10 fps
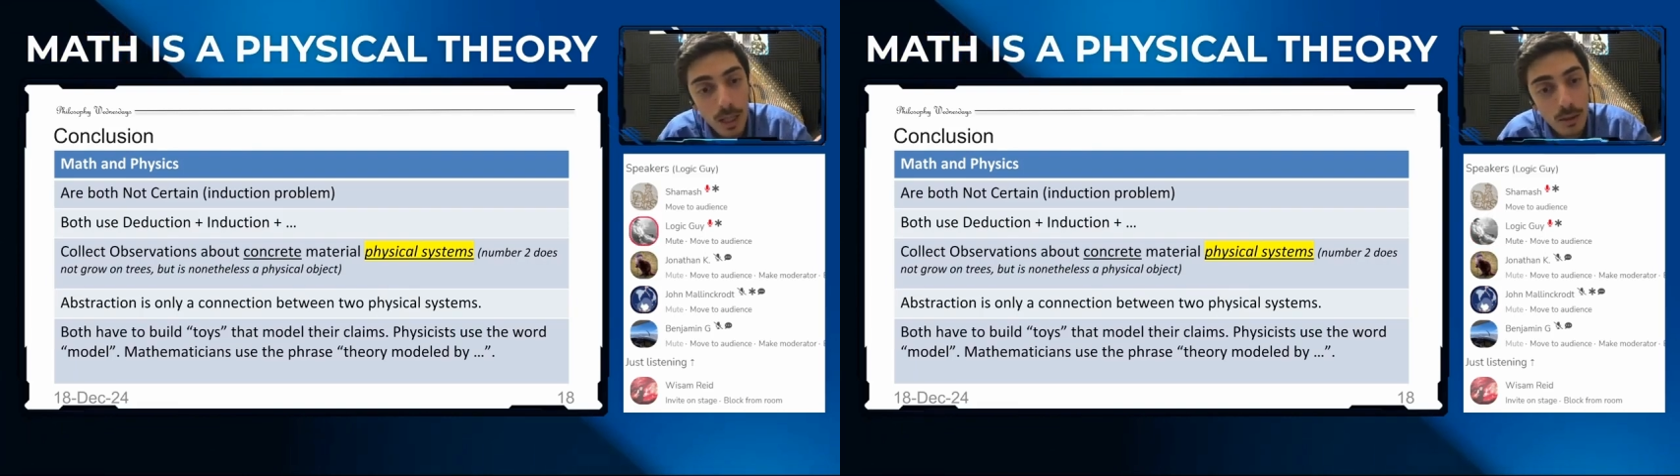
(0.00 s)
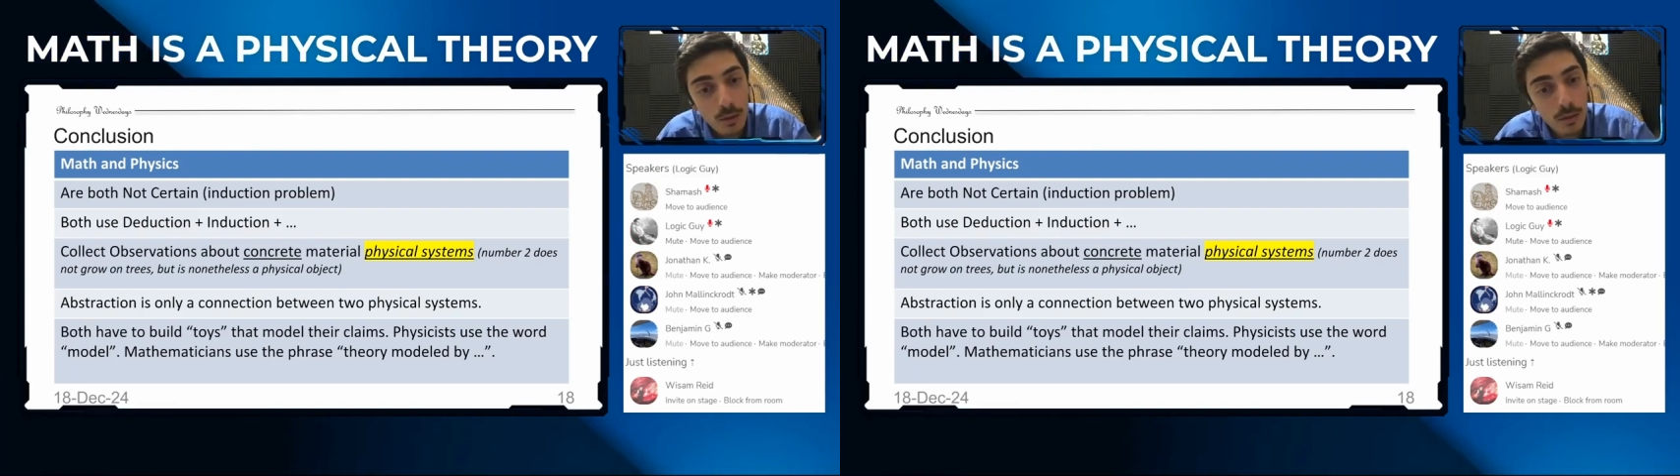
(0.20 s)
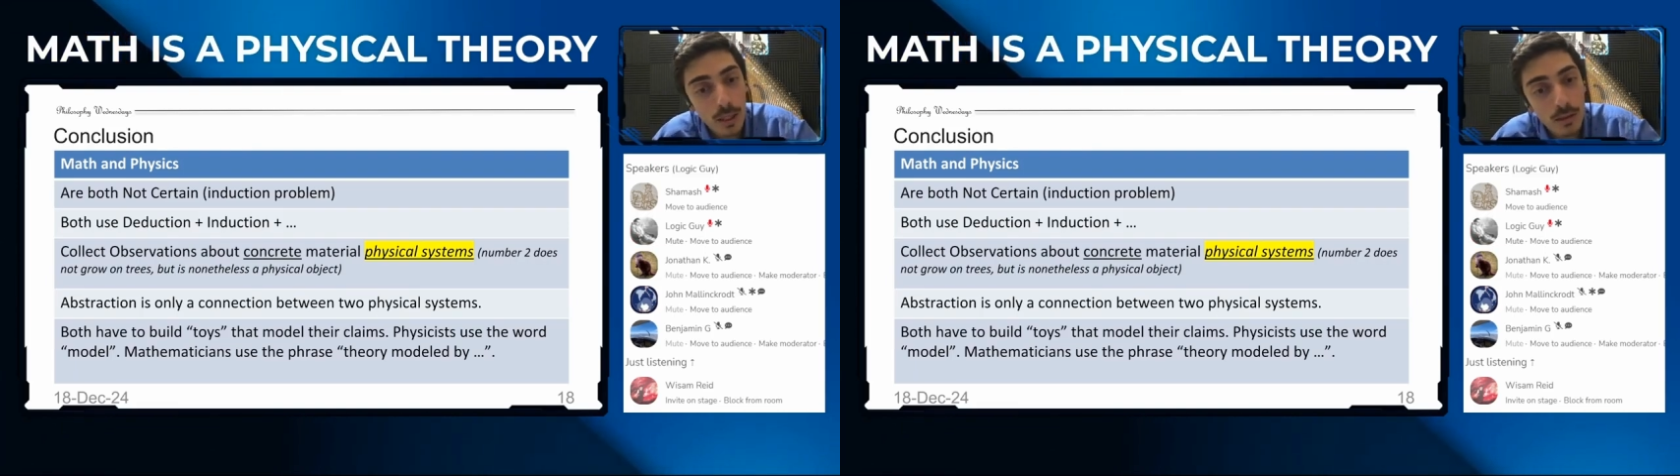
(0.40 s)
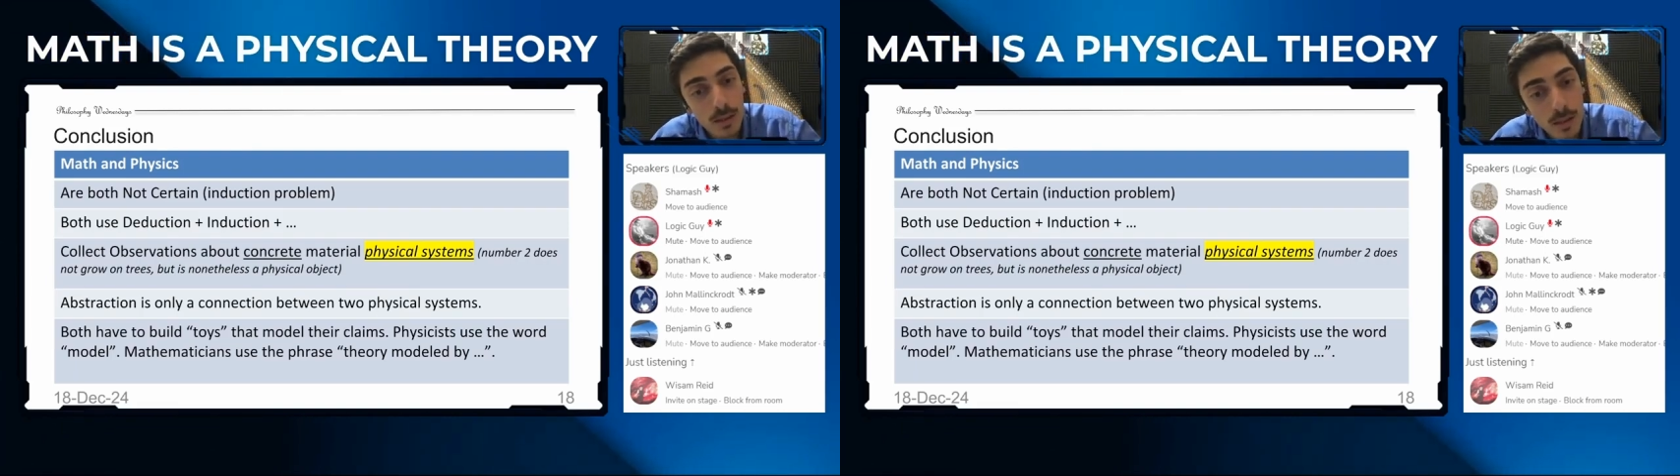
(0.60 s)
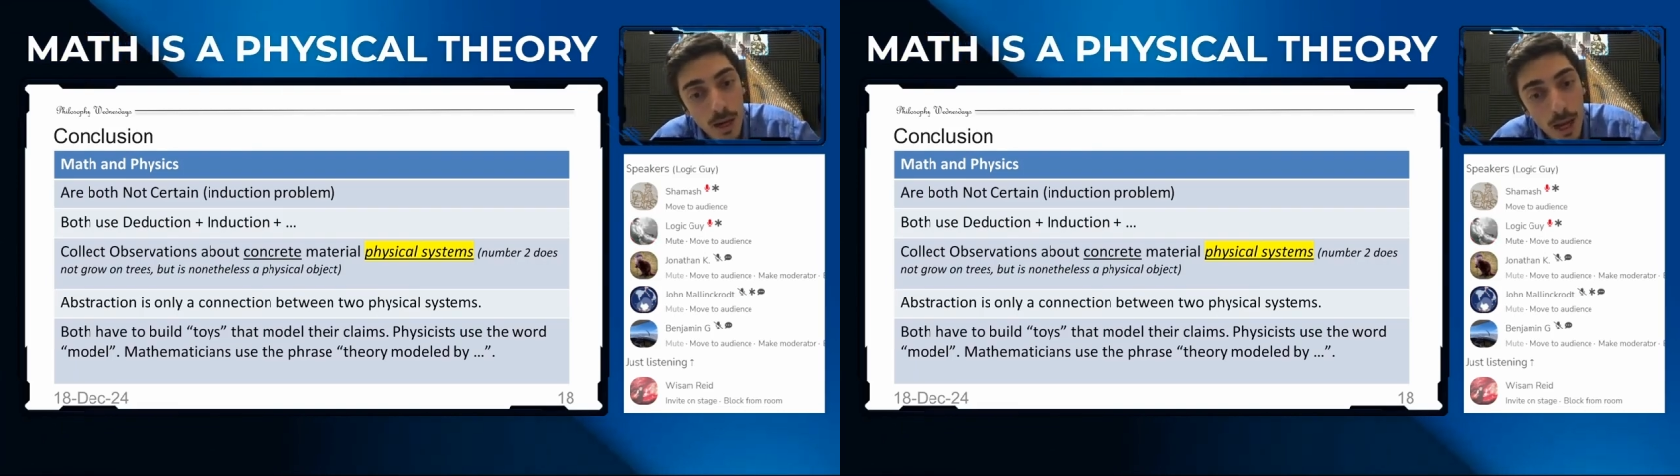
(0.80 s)
that Euclid
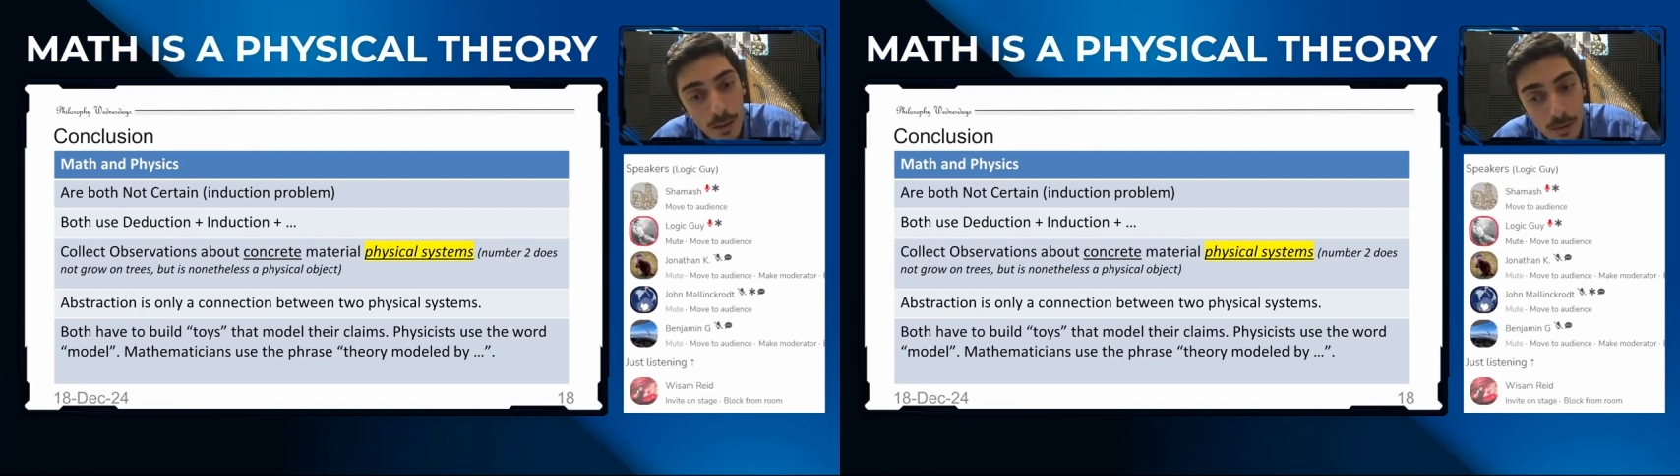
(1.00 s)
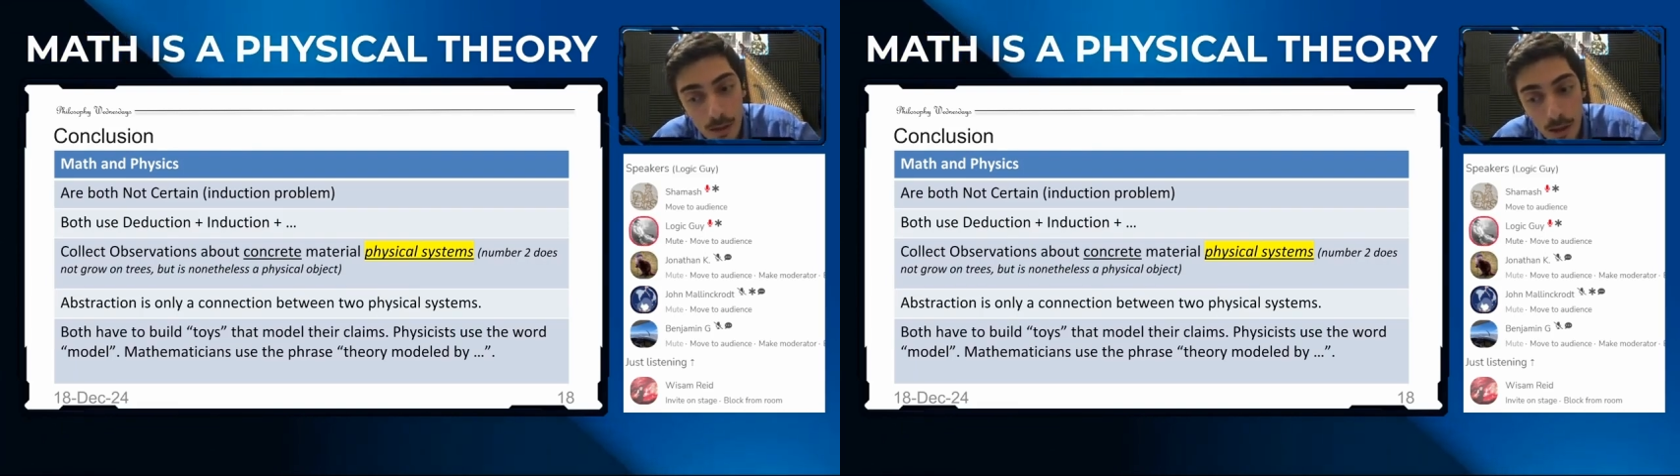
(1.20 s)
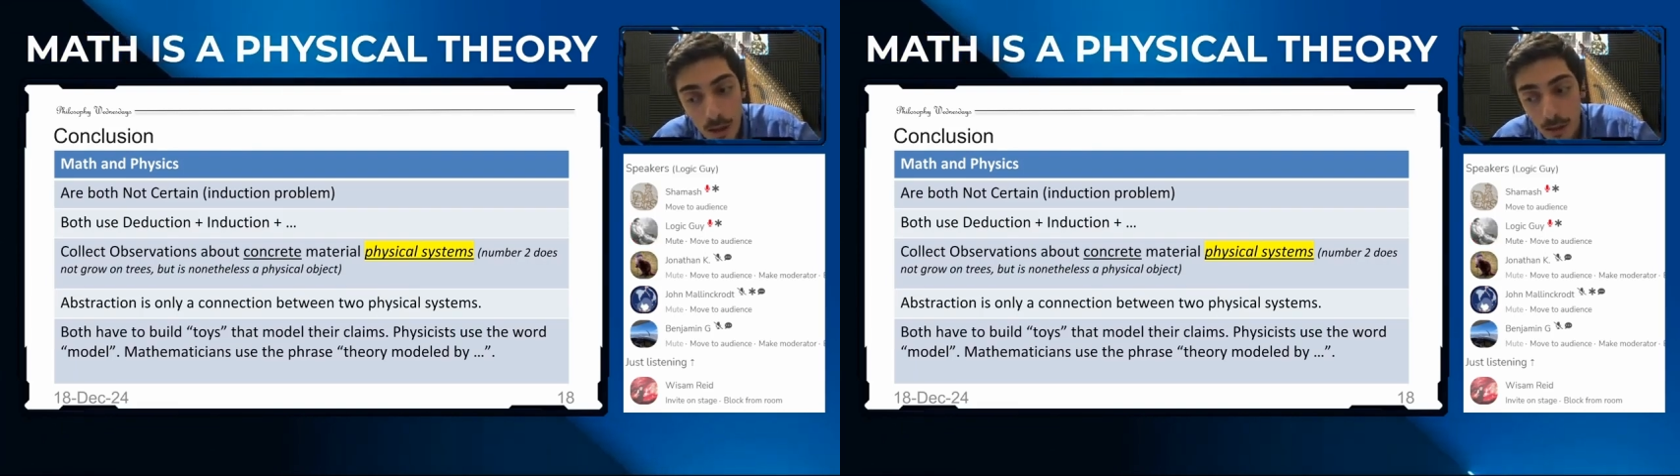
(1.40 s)
describes.